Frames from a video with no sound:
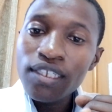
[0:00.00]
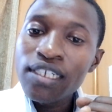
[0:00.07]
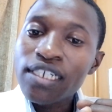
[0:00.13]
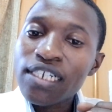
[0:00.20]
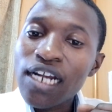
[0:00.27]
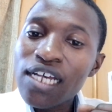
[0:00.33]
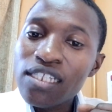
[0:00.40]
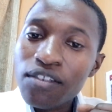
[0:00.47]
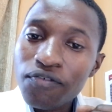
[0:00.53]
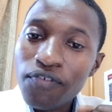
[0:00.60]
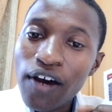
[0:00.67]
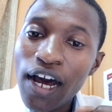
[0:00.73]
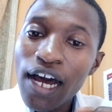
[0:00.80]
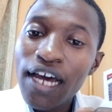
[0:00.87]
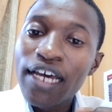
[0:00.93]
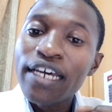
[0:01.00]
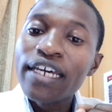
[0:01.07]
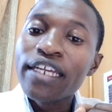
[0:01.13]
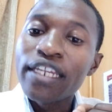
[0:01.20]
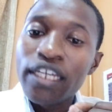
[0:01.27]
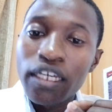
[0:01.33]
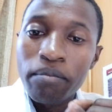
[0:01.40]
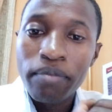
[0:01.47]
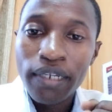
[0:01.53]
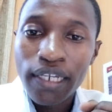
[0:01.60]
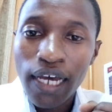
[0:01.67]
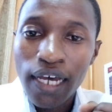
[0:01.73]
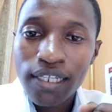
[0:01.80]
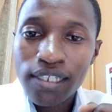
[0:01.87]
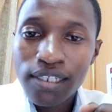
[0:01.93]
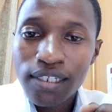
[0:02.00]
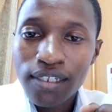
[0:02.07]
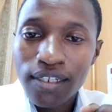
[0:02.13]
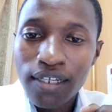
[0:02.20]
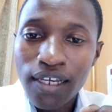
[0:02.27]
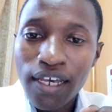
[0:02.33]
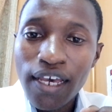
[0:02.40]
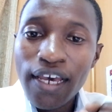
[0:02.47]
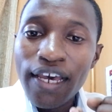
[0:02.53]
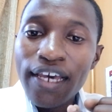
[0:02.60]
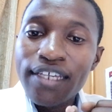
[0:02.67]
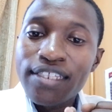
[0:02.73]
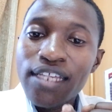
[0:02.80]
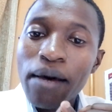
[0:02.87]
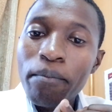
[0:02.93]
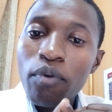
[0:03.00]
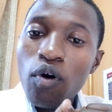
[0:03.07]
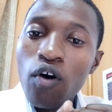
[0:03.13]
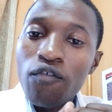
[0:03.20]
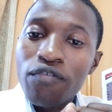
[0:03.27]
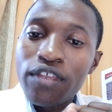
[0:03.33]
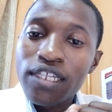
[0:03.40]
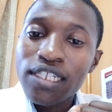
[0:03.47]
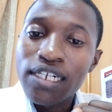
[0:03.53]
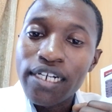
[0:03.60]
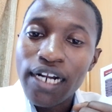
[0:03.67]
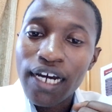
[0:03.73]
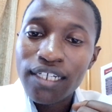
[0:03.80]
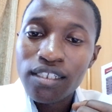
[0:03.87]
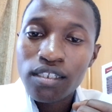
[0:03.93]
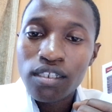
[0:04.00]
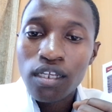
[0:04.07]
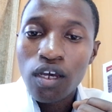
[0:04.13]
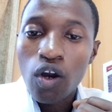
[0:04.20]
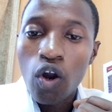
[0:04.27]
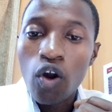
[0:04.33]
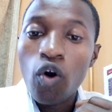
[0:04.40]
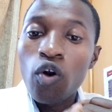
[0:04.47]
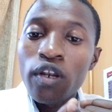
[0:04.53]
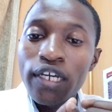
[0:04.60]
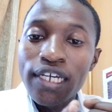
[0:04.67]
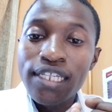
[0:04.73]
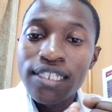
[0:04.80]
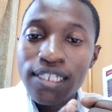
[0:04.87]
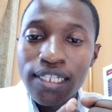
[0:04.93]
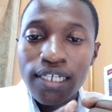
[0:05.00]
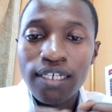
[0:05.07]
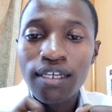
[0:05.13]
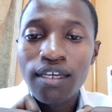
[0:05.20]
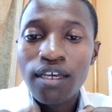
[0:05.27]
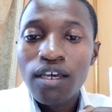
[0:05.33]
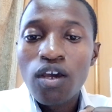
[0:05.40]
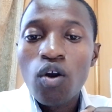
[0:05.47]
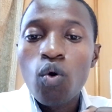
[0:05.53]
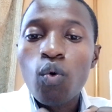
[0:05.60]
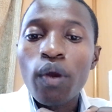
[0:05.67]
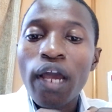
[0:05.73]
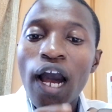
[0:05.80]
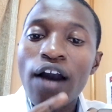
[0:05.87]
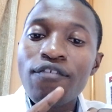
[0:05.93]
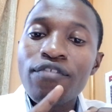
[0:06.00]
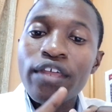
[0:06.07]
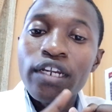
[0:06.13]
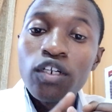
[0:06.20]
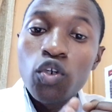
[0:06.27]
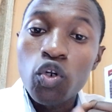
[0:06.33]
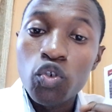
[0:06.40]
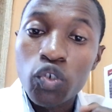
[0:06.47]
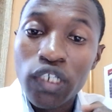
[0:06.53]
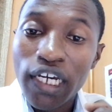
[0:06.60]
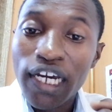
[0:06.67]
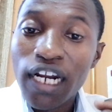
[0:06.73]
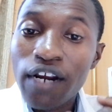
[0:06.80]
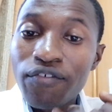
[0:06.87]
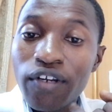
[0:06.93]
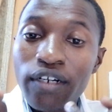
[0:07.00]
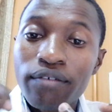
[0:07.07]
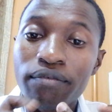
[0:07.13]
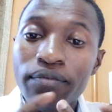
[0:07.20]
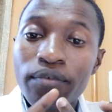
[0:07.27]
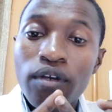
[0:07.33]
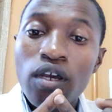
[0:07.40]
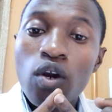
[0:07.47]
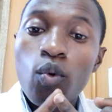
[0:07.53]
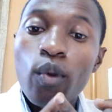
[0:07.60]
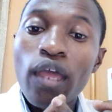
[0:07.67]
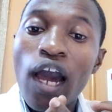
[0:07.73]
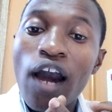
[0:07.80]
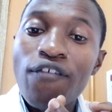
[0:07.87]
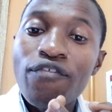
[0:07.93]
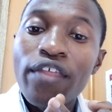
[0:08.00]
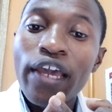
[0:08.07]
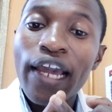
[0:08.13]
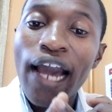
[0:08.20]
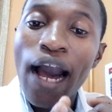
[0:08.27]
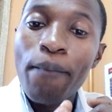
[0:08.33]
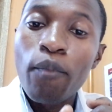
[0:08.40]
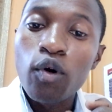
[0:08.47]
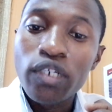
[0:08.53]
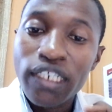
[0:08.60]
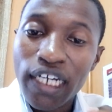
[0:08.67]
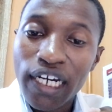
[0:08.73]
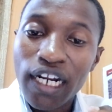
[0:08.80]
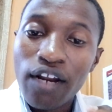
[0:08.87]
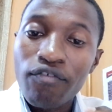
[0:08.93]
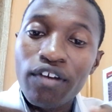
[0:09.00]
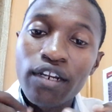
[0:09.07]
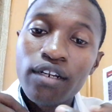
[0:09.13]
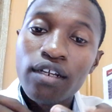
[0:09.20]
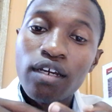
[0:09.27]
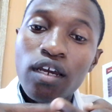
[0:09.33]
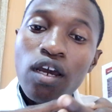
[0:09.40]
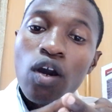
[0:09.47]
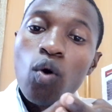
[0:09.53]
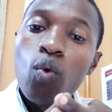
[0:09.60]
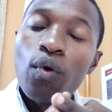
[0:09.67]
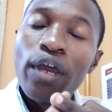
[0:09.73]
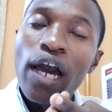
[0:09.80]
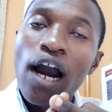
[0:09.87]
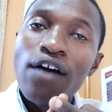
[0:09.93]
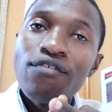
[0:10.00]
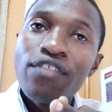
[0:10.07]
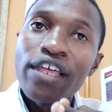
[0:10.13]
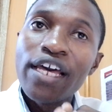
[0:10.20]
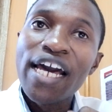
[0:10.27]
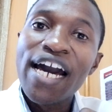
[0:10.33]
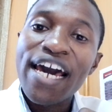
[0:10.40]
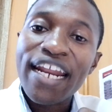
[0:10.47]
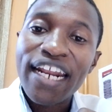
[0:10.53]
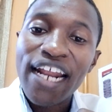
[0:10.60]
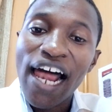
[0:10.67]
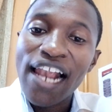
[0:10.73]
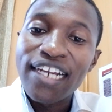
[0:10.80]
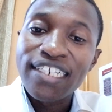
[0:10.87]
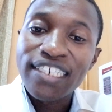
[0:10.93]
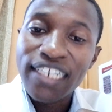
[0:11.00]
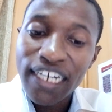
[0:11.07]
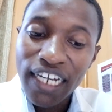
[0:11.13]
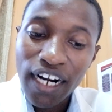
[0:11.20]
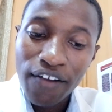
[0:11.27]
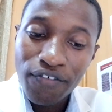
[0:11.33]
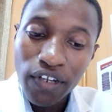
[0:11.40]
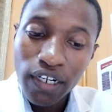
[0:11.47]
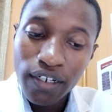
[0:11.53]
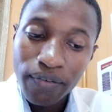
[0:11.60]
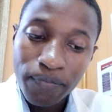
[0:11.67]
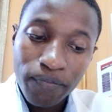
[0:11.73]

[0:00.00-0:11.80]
transfer inhibitors. Example of these drugs or INSTI, we have the dolutegravir, we have the CARBOTEGRAVIR, we have the raltegravir,